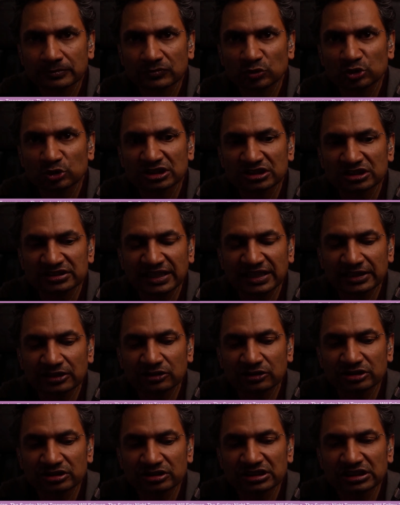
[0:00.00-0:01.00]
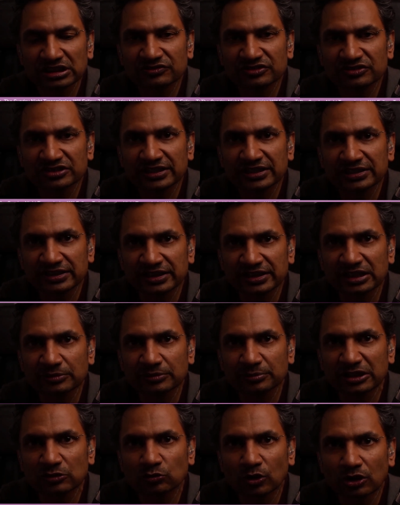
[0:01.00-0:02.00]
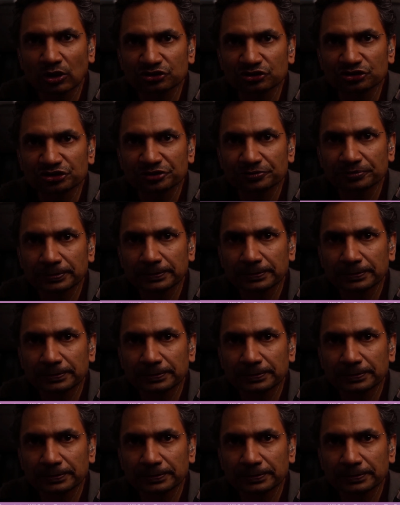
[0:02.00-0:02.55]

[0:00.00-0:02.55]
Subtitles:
with a tag underneath saying keeping watch.